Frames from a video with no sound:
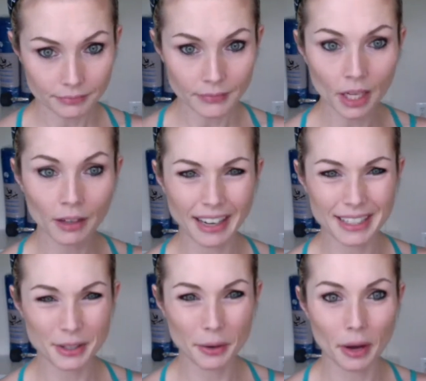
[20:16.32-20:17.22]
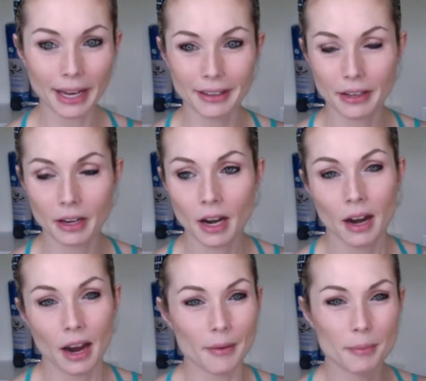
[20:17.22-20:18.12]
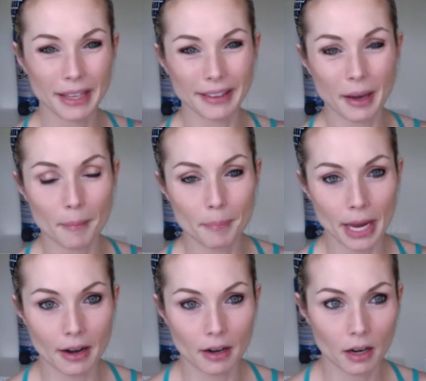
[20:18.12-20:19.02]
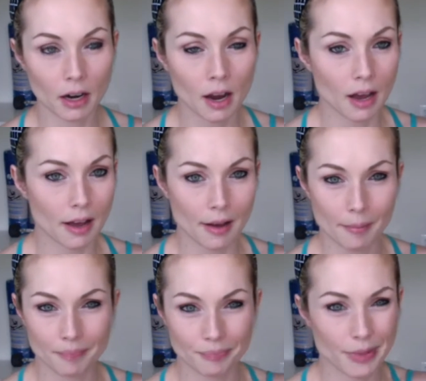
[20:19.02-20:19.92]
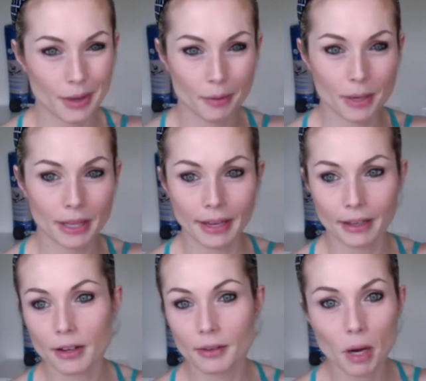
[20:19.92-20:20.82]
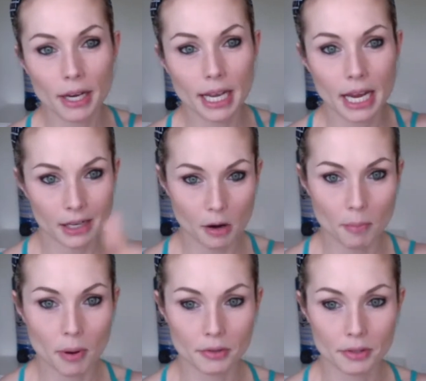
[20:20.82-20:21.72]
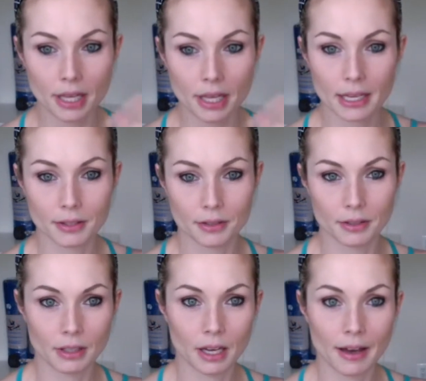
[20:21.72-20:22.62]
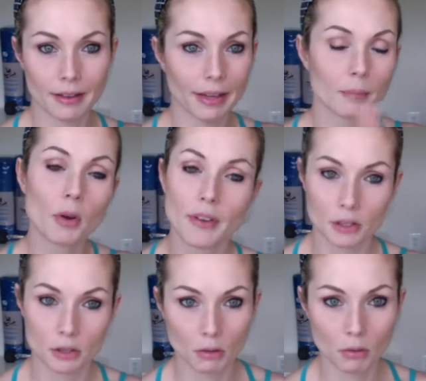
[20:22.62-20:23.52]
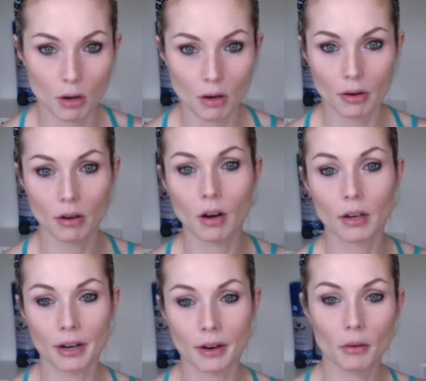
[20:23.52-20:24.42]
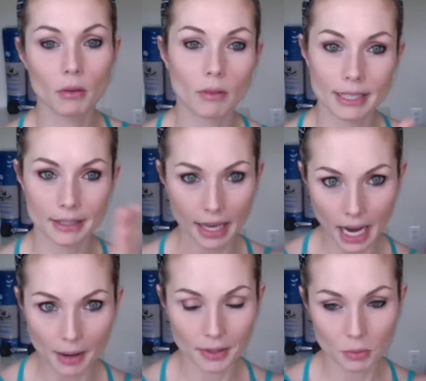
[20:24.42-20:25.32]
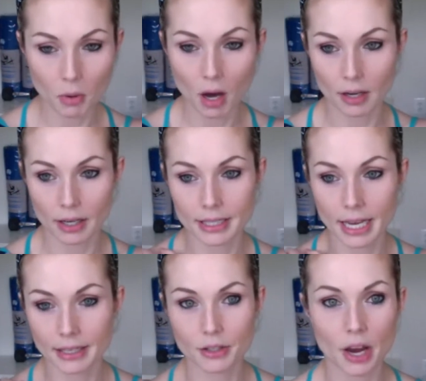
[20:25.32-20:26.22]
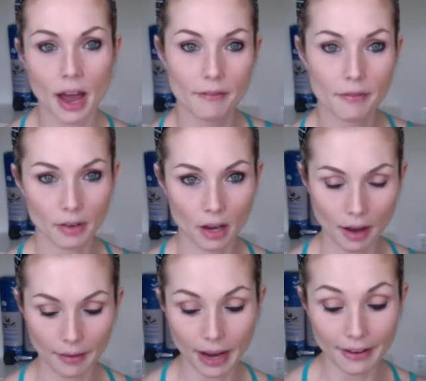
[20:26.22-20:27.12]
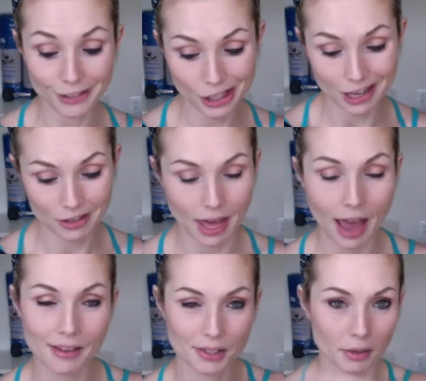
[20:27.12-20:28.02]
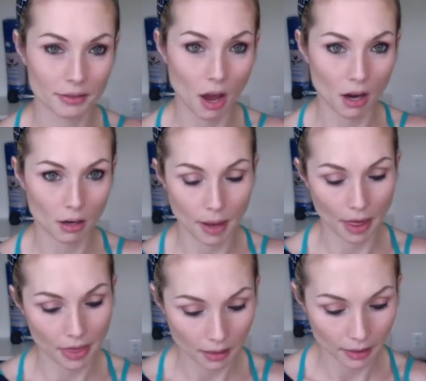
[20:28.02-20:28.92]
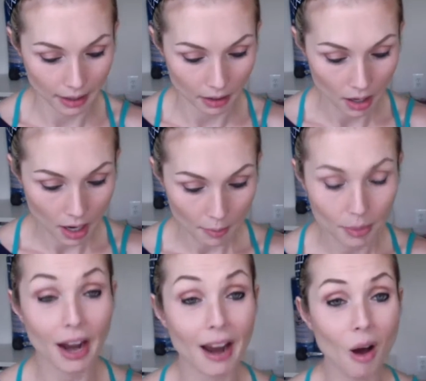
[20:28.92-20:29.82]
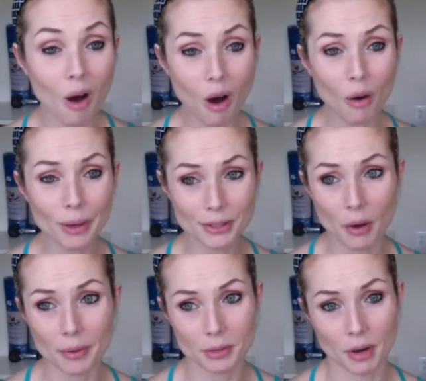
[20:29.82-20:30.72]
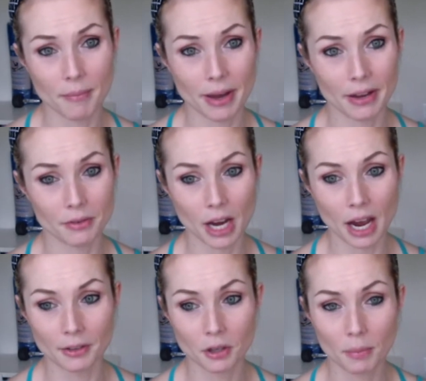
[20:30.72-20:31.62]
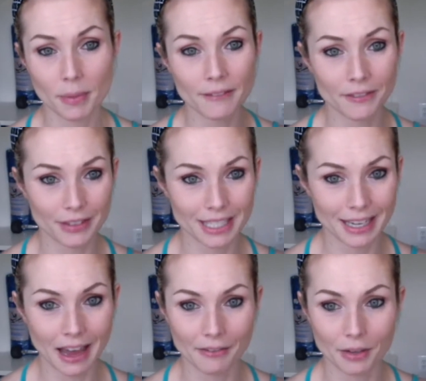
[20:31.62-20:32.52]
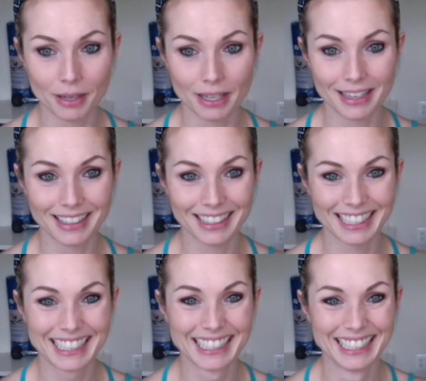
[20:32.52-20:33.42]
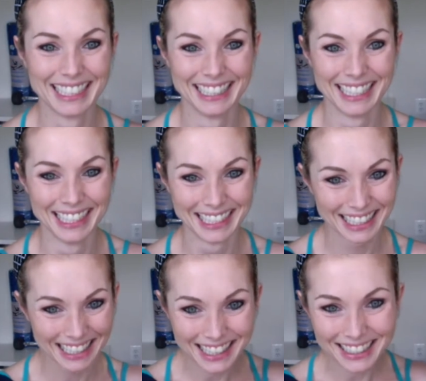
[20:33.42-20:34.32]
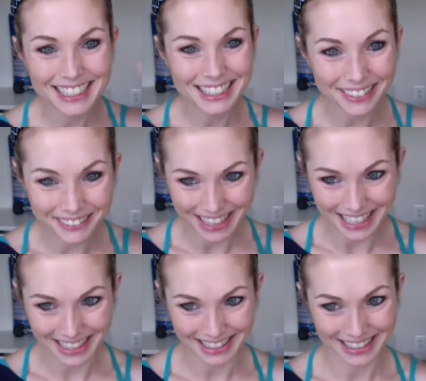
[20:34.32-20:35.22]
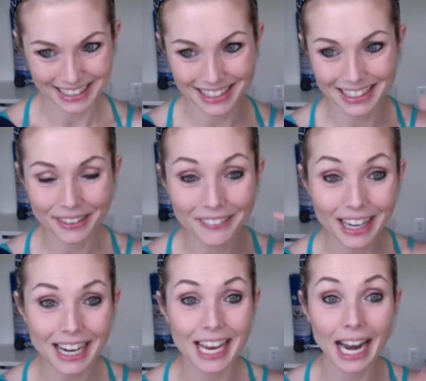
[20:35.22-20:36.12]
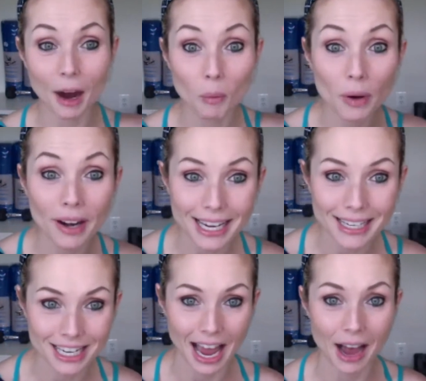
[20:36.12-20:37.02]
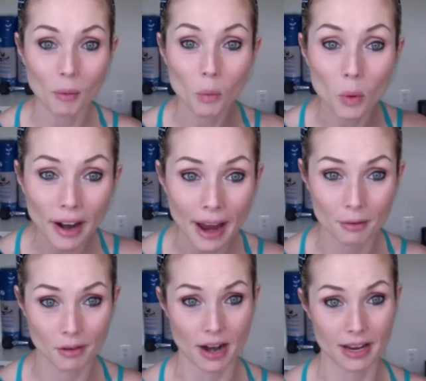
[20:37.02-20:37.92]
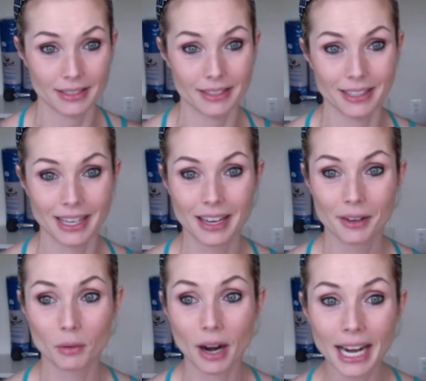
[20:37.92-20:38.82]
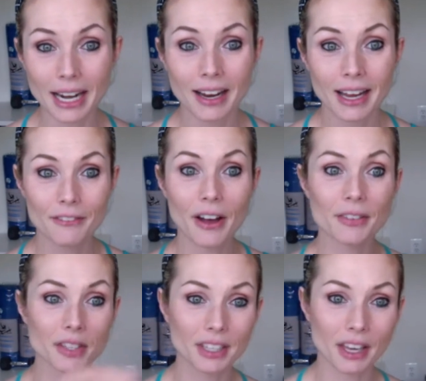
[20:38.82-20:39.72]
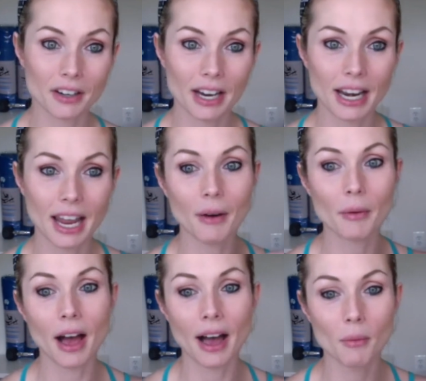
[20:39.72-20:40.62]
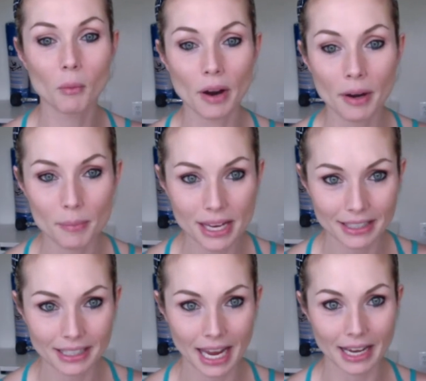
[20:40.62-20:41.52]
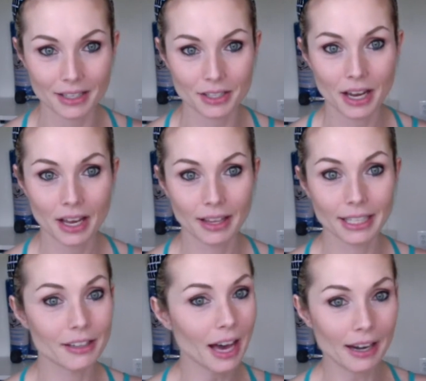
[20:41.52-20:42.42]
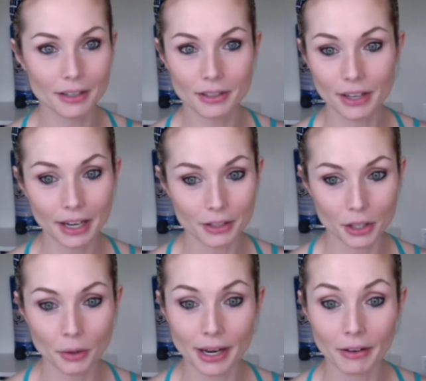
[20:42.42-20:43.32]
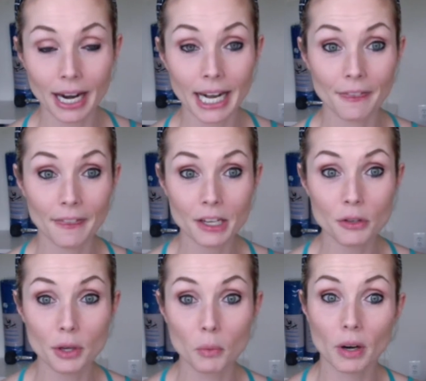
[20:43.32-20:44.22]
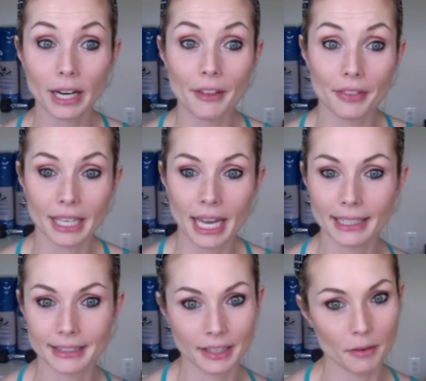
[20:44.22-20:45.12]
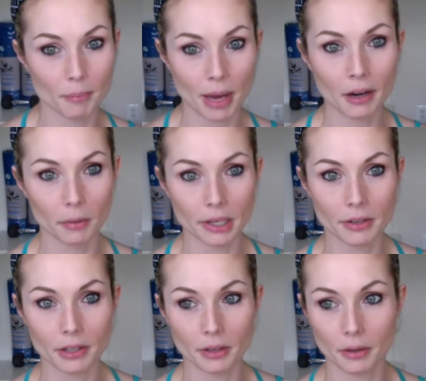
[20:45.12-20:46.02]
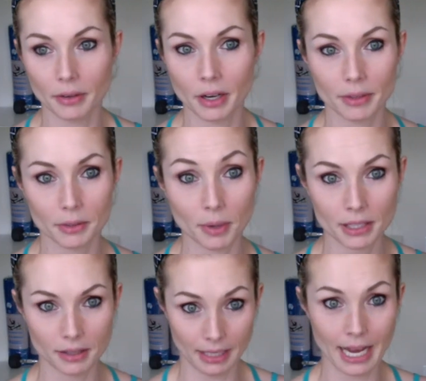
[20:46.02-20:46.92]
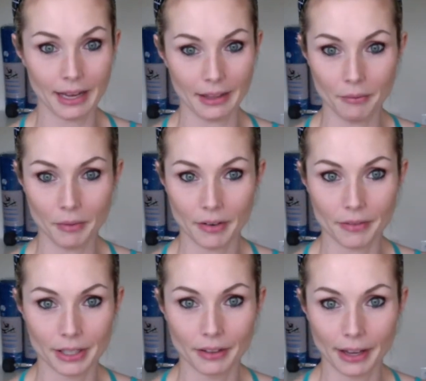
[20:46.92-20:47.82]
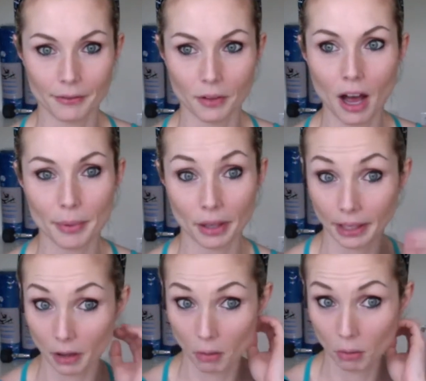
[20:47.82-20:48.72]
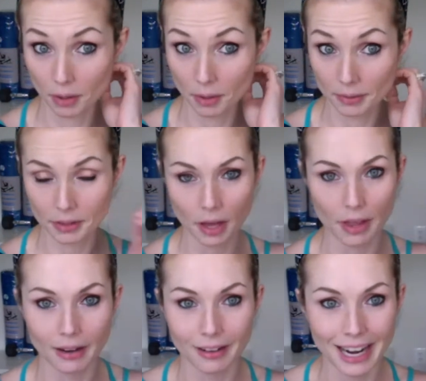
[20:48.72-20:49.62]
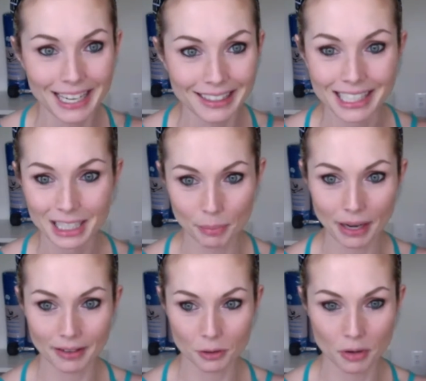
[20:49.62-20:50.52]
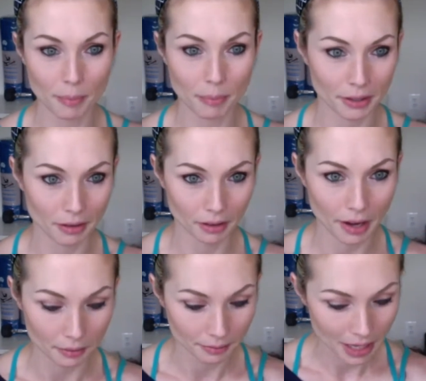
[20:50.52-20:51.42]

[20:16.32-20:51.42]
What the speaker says: All right, so I would make like a banner that would be like on Monday, you know, post this like motivational quote, or, you know, Wednesday, how much water intake did you have? I've changed that, so I'll talk about that later. But I always ran my own challenge group, even if I didn't have anybody in it. Still ran it. How would I run it, right? If I was on the other end, how would I want to be engaged? Like, you gotta do it, right? And then you can work out the kinks. It's even better when you can do it when no one's watching. Dang, then whenever you like flop, you're like, oh cool, no one saw that, right? Better to trip when you're alone.